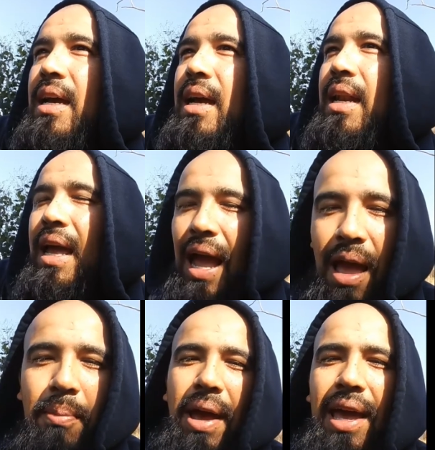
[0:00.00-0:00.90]
like I
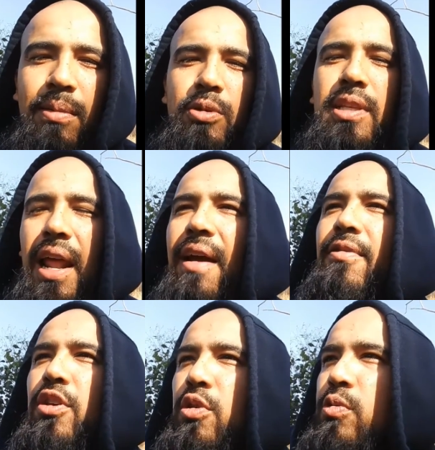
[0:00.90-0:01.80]
have my animals that I have a
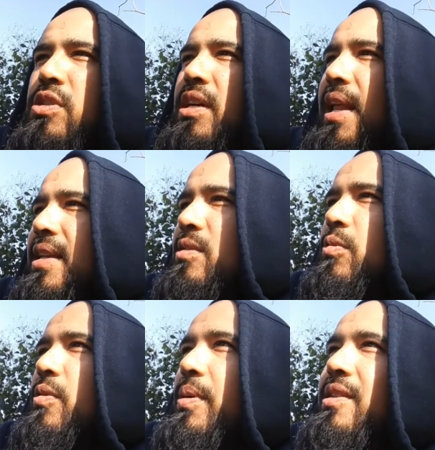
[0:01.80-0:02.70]
huge connection
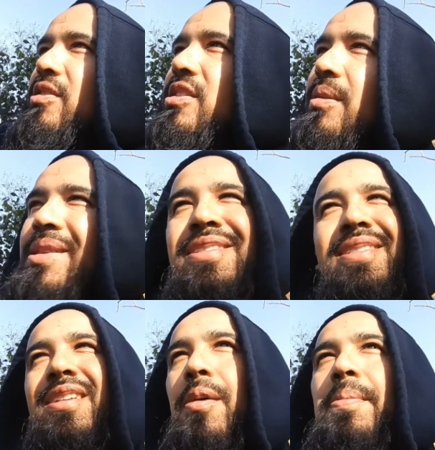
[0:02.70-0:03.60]
with, but there's some that
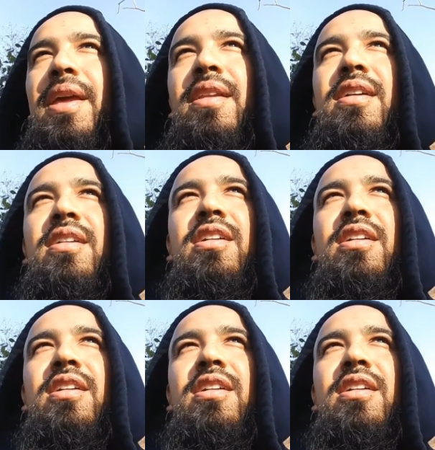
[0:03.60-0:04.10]
just come in